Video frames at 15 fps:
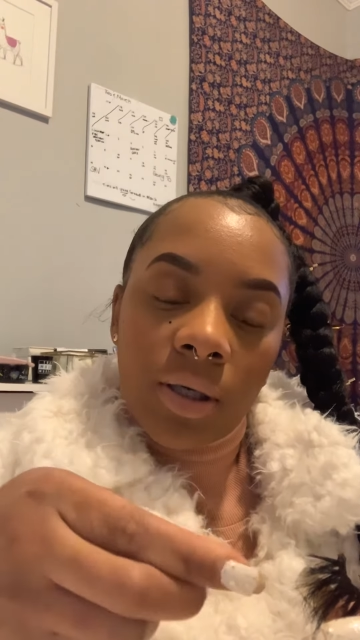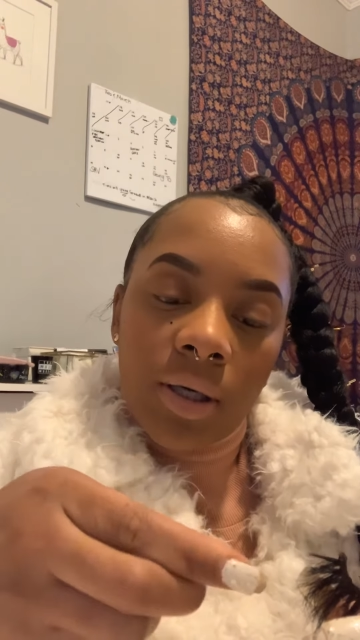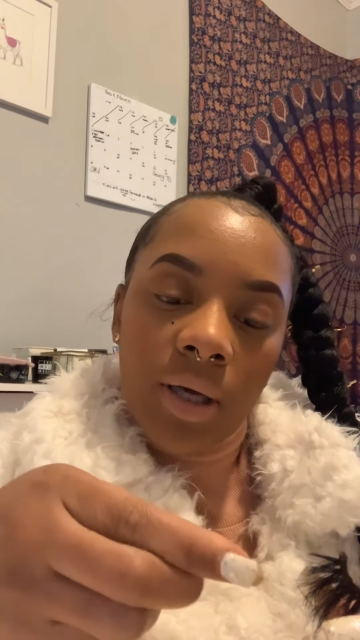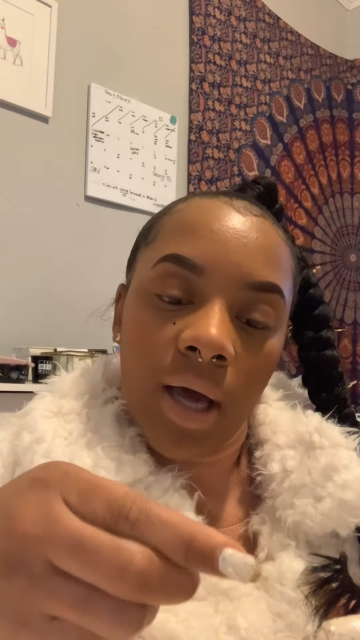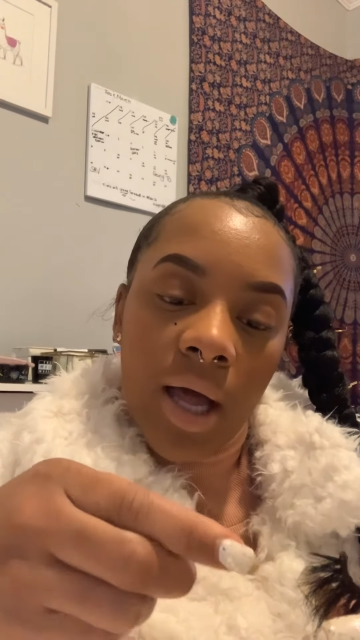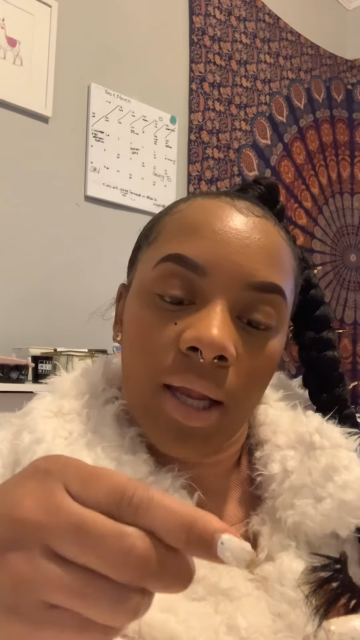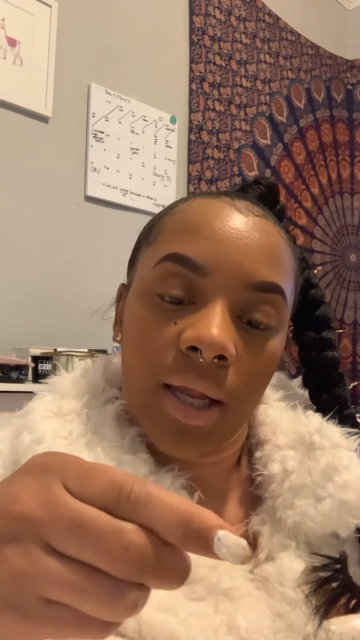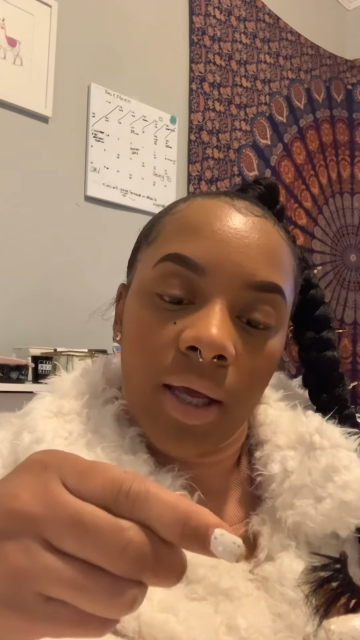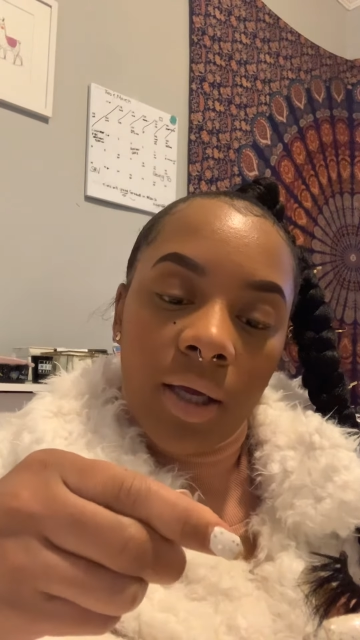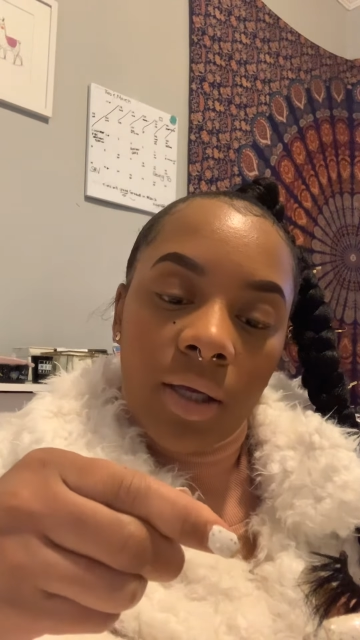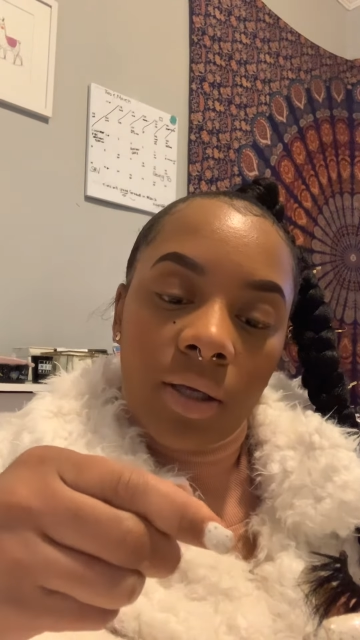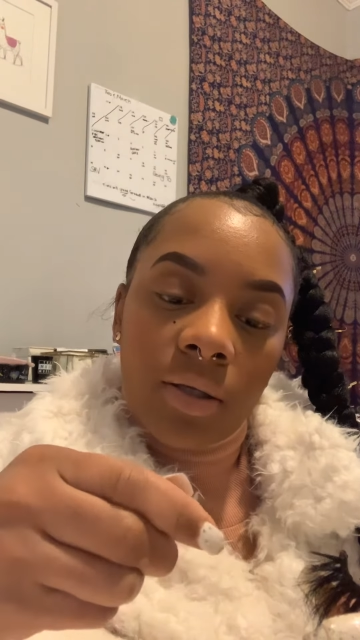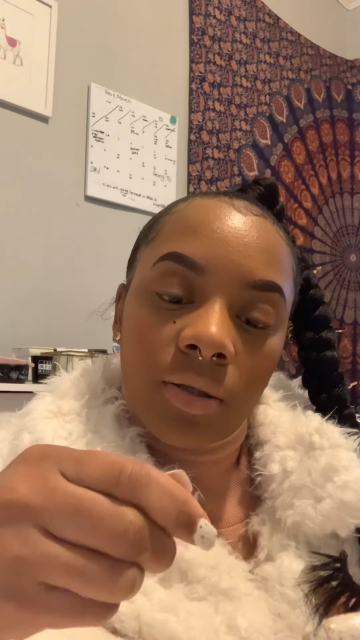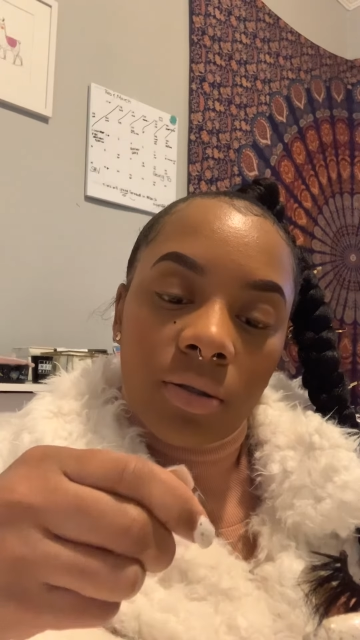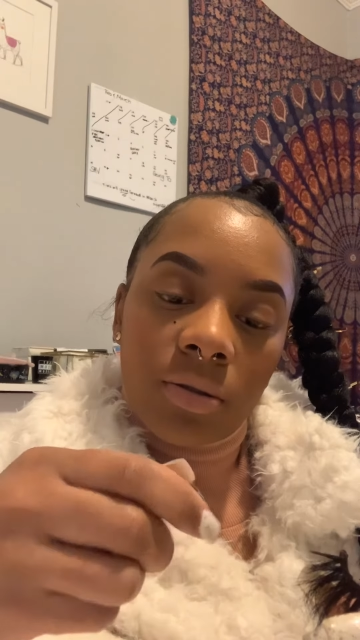I
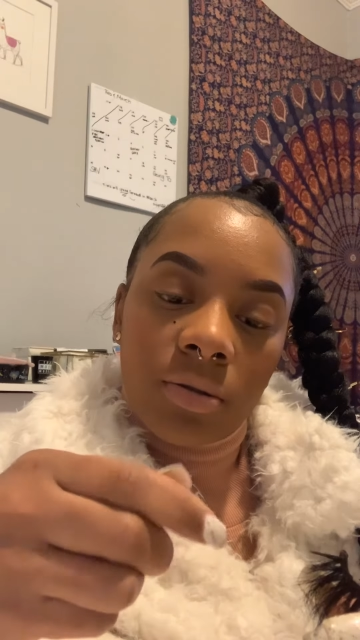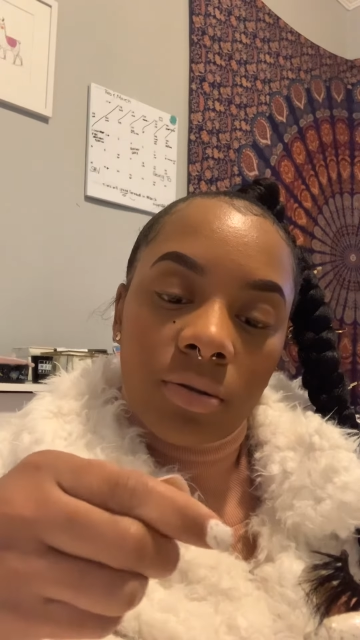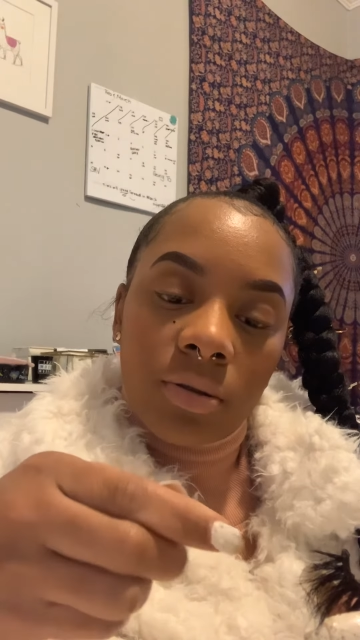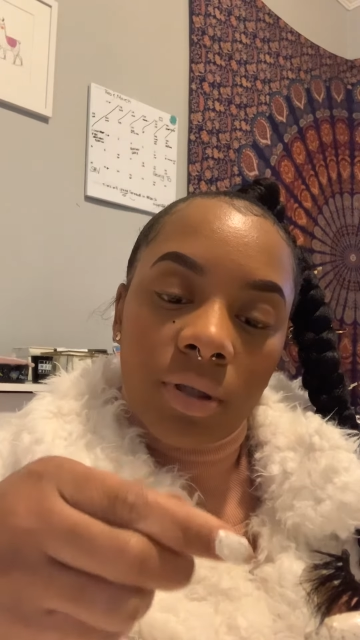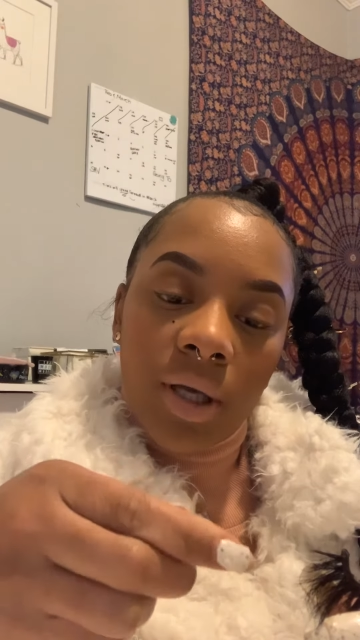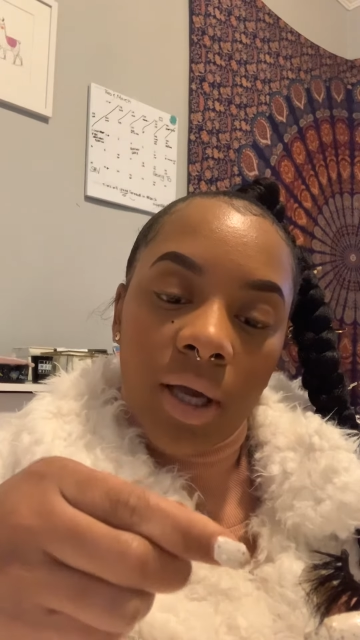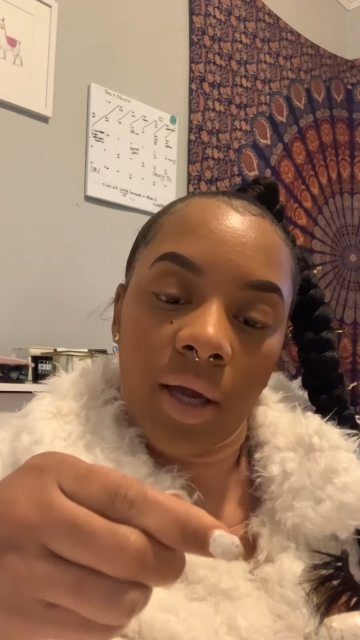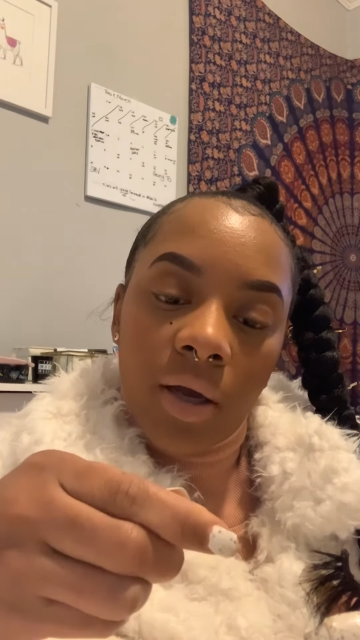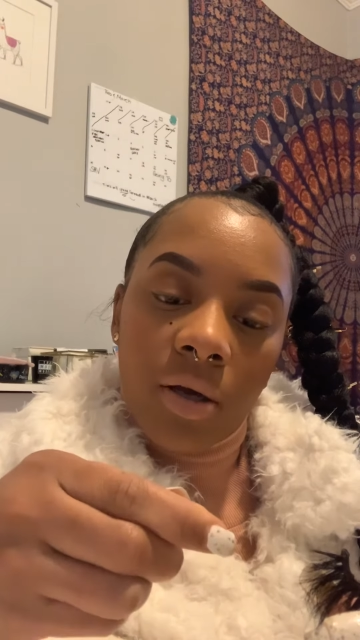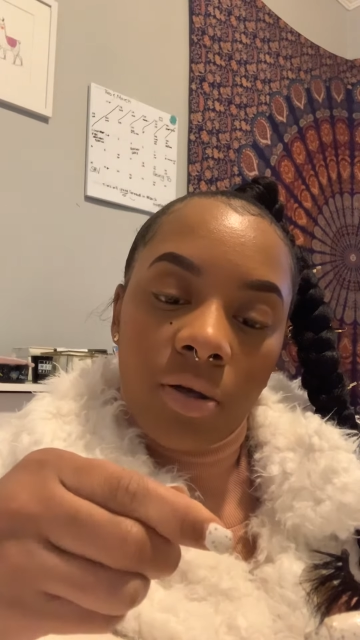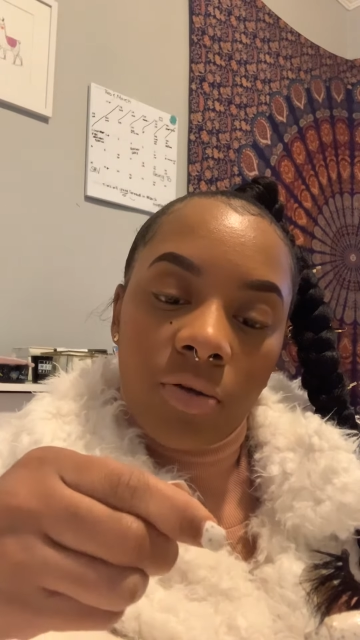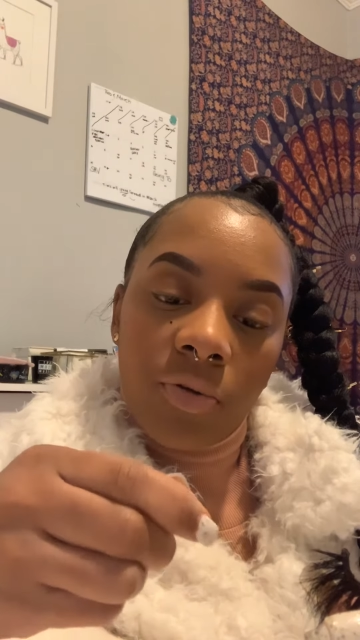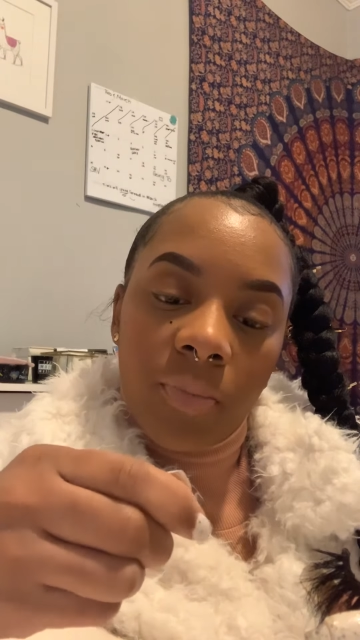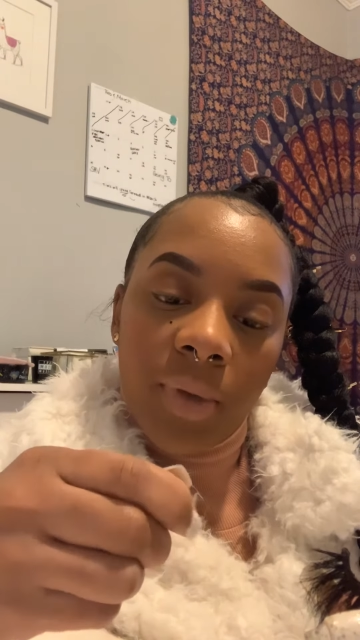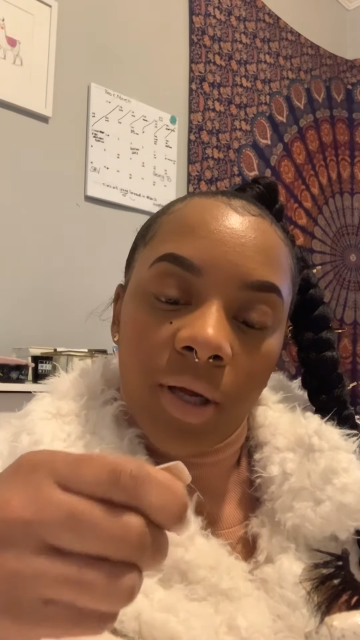like the hair
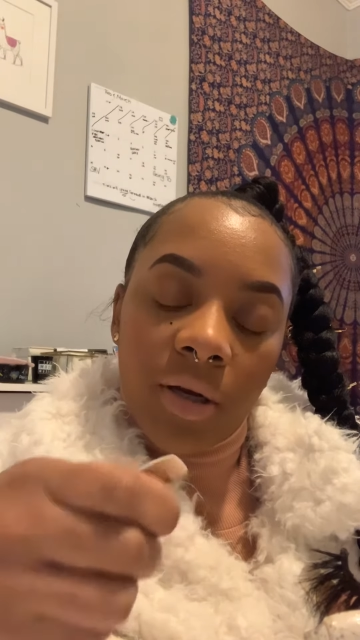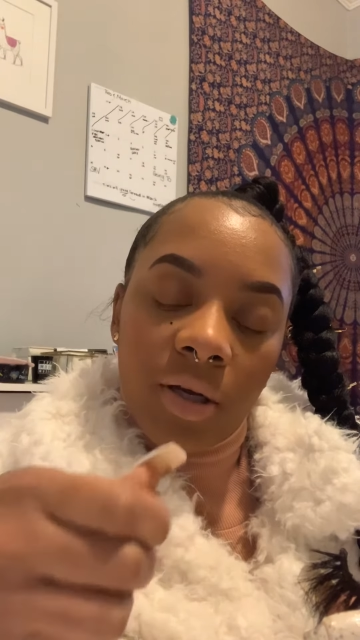glue better.